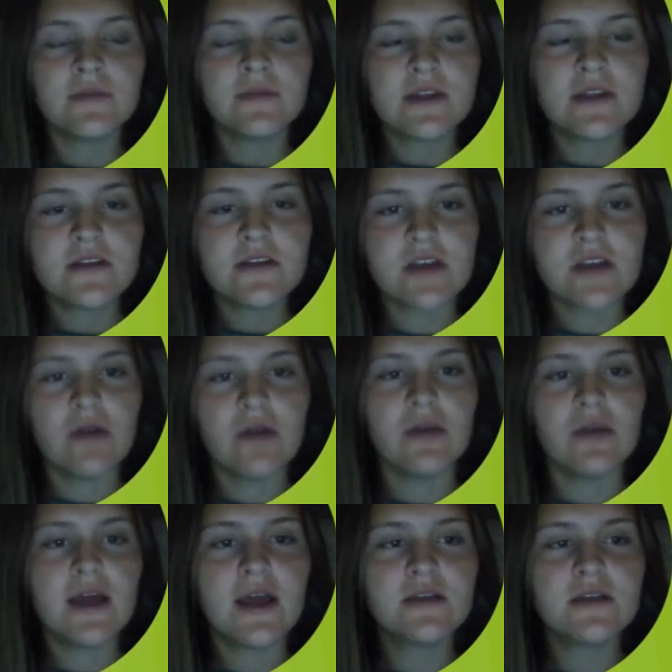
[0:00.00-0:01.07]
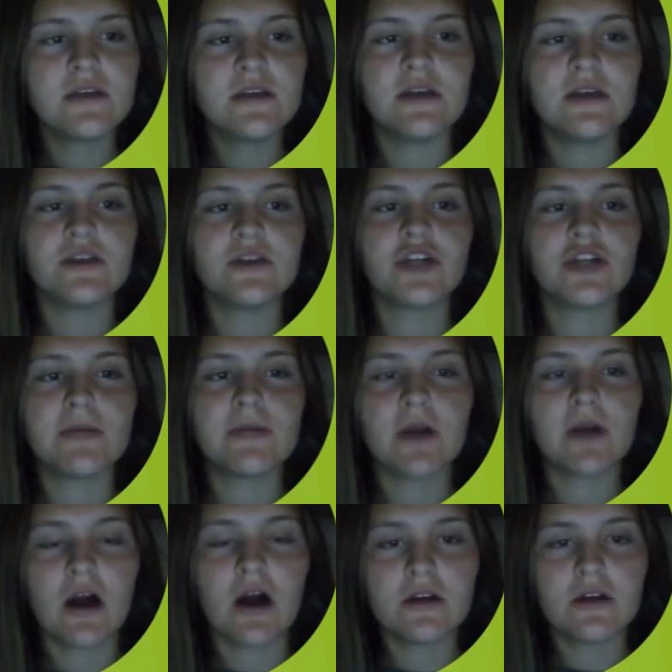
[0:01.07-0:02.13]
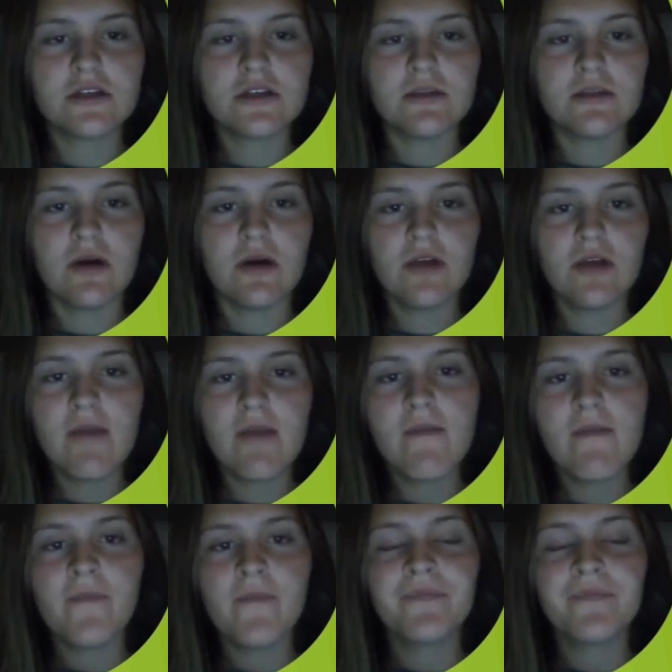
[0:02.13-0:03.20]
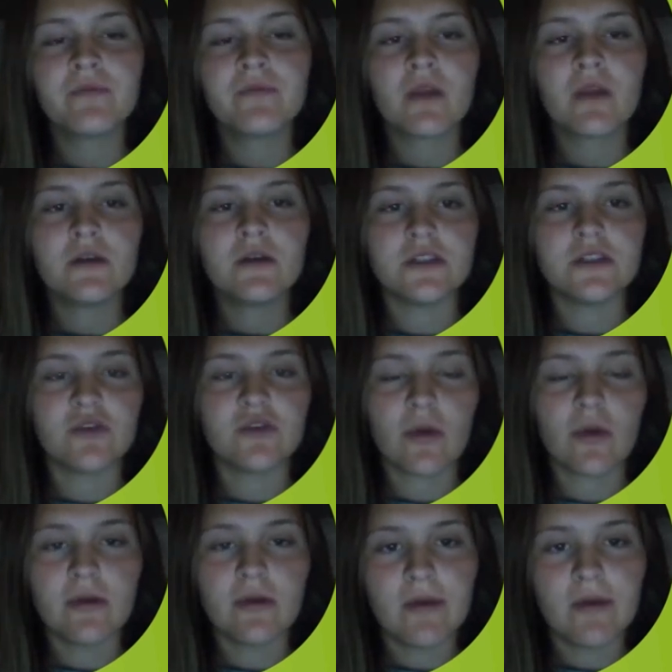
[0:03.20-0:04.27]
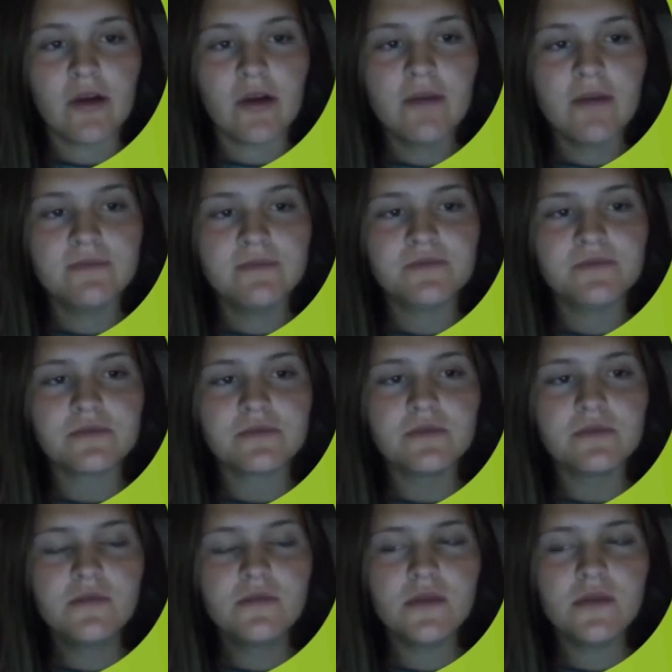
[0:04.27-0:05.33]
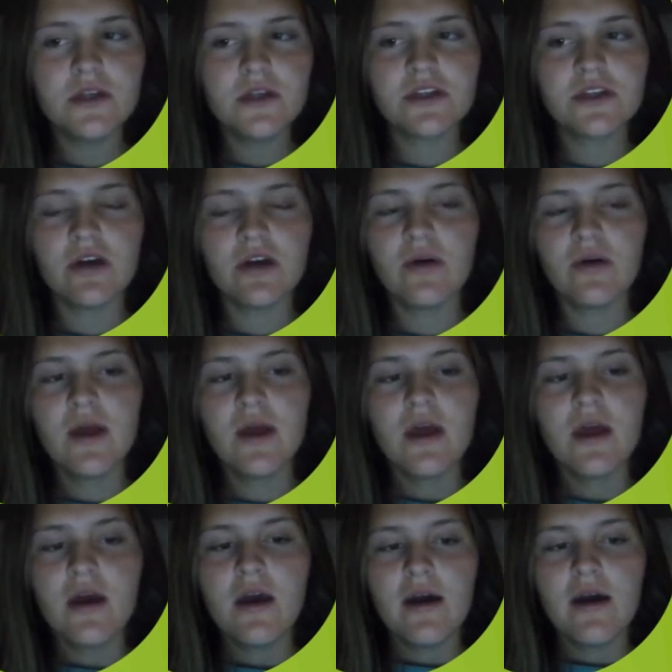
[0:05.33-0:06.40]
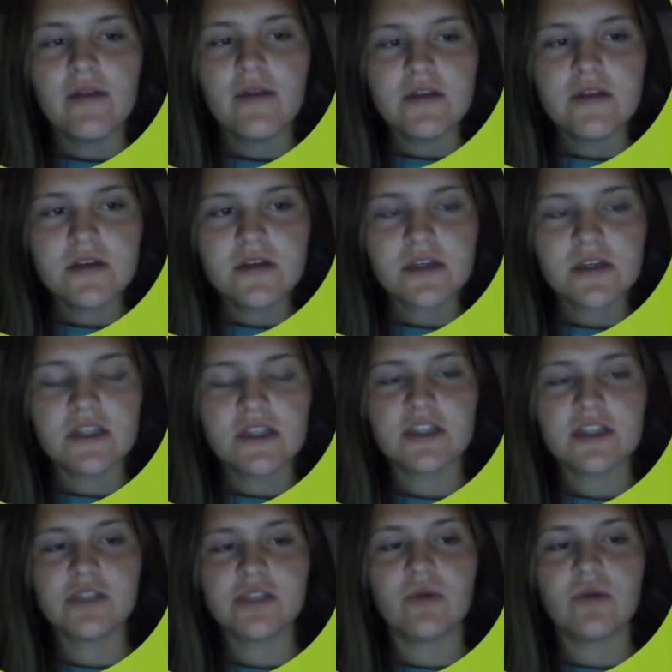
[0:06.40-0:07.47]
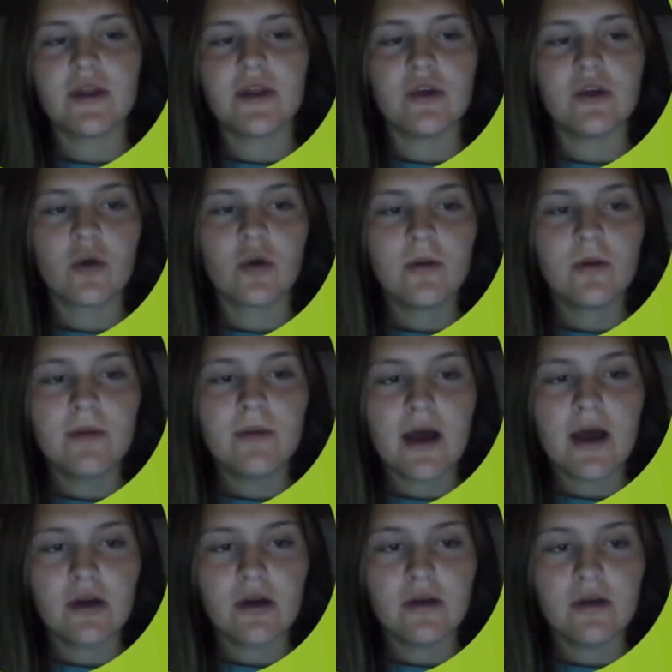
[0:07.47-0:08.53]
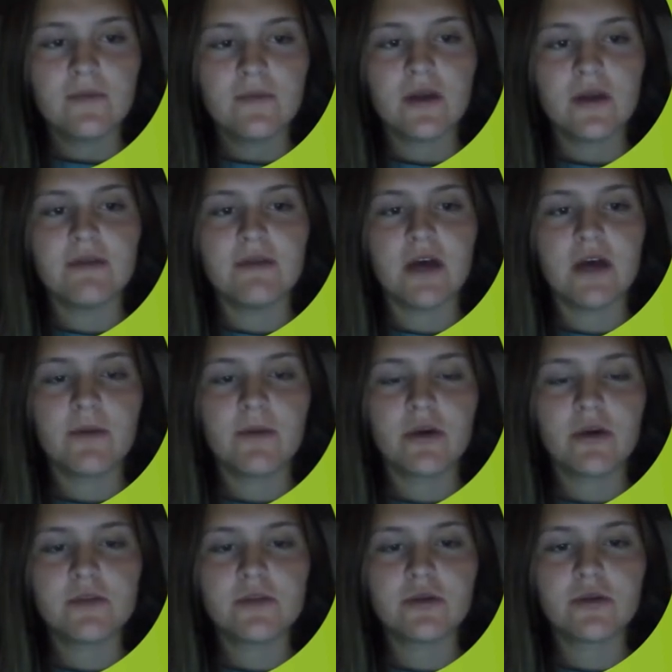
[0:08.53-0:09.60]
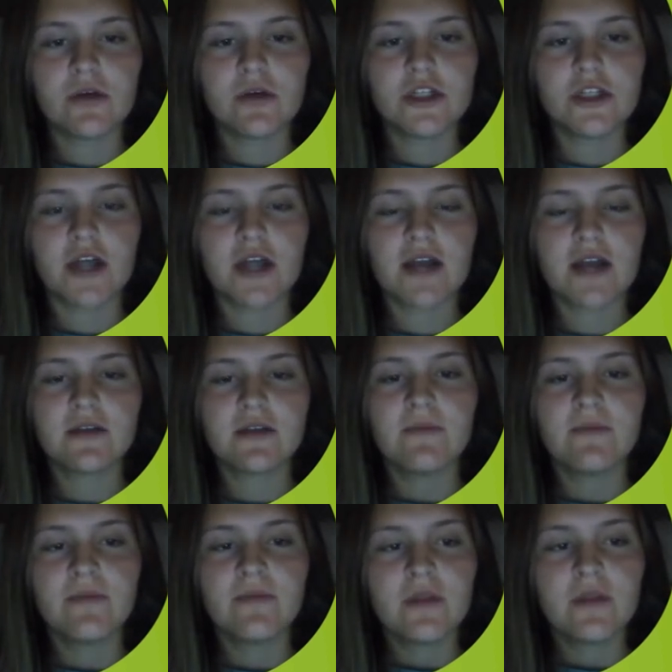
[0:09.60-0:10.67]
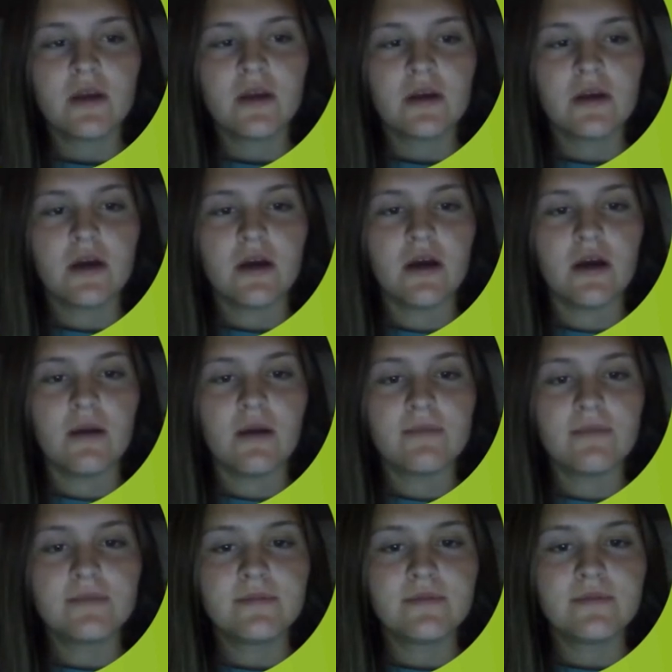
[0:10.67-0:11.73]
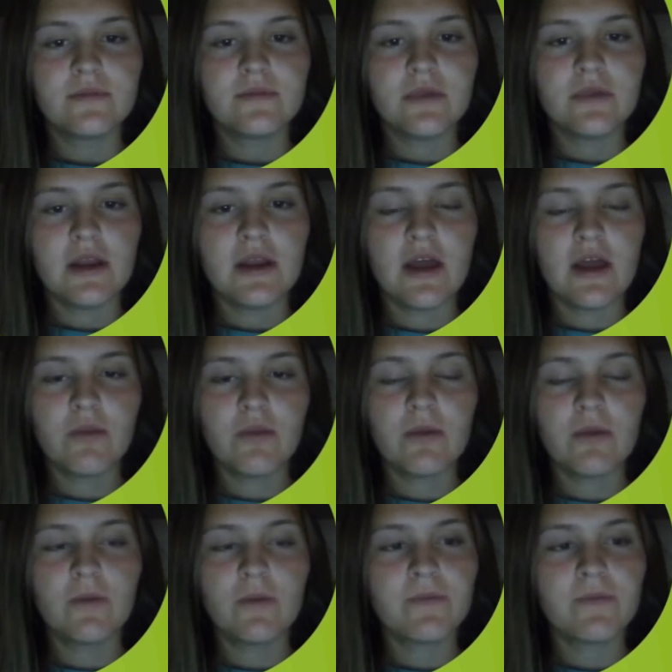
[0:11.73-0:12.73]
So next is Streptococcus pneumoniae. This is a form of pneumonia. So this is a condition where the normal biota of the upper respiratory tract inhale people.